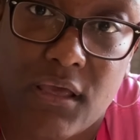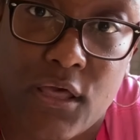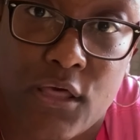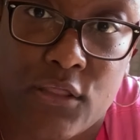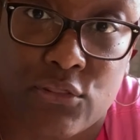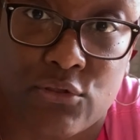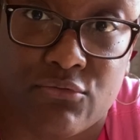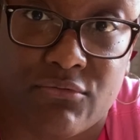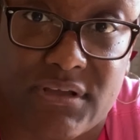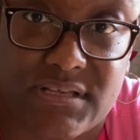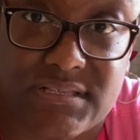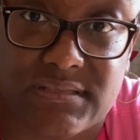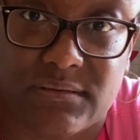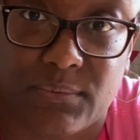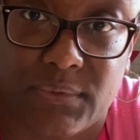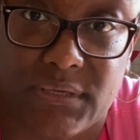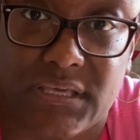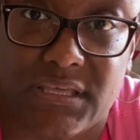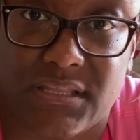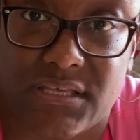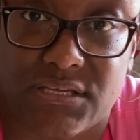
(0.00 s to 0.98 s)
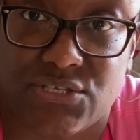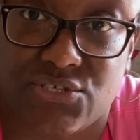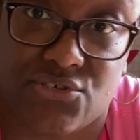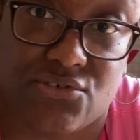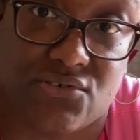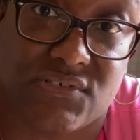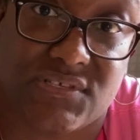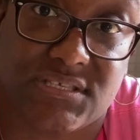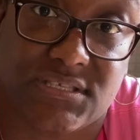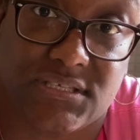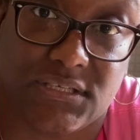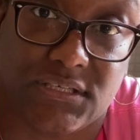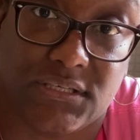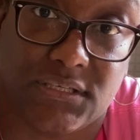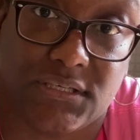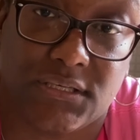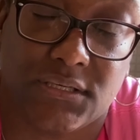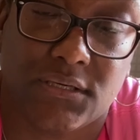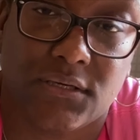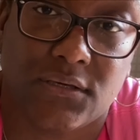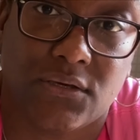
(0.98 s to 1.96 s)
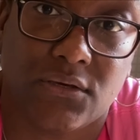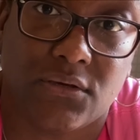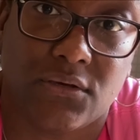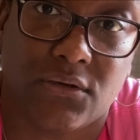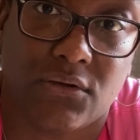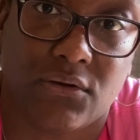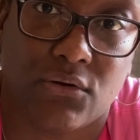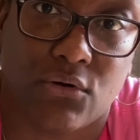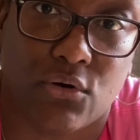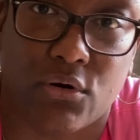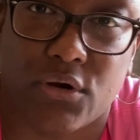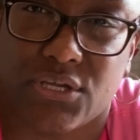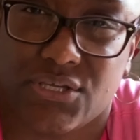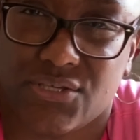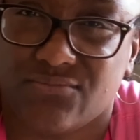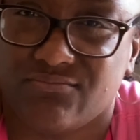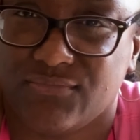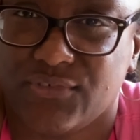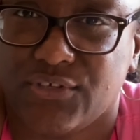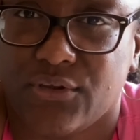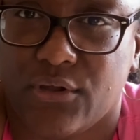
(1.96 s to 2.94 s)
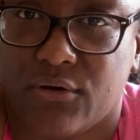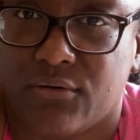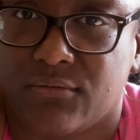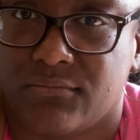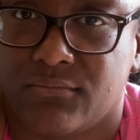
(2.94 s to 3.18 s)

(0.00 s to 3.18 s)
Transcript: The recipe that you'll see, or you know,